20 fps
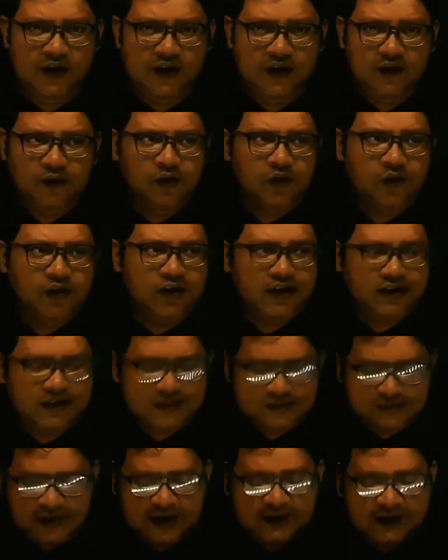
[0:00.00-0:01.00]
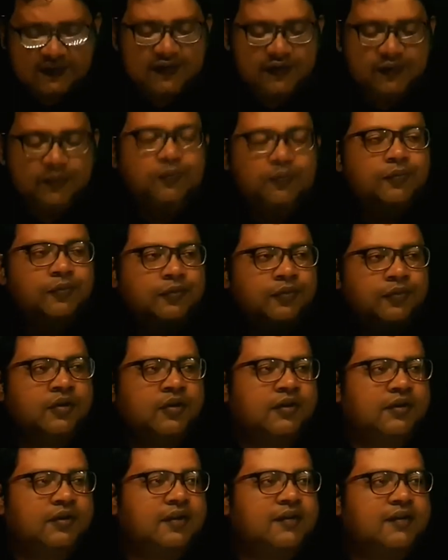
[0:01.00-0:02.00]
So let us assume
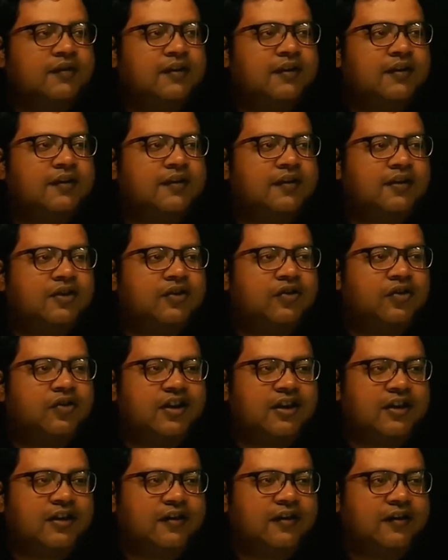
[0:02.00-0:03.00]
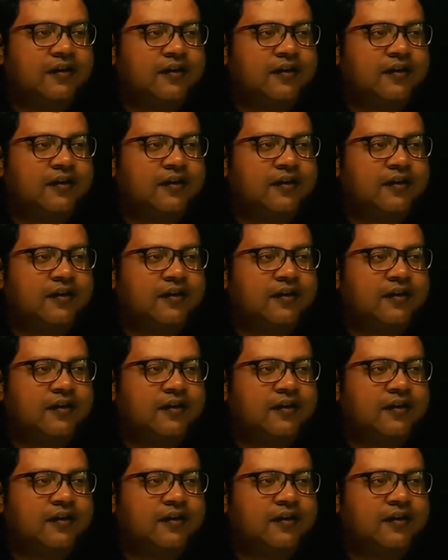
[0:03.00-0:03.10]
this is a tree.